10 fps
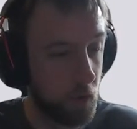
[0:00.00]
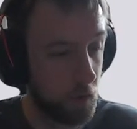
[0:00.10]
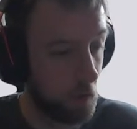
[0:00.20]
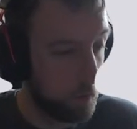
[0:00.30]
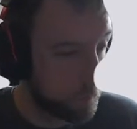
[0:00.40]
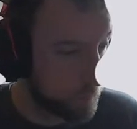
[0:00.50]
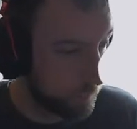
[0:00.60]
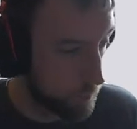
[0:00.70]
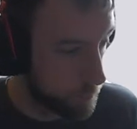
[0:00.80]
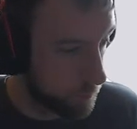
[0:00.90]
I'll
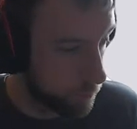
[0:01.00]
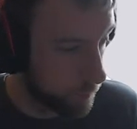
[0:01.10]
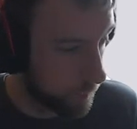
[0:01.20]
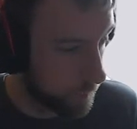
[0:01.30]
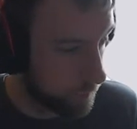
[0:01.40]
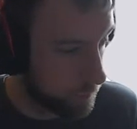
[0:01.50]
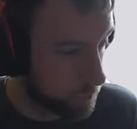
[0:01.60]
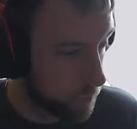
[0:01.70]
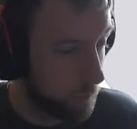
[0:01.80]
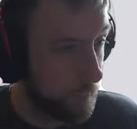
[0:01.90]
solve that problem when I need to
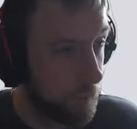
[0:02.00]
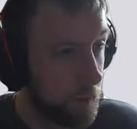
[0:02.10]
draw.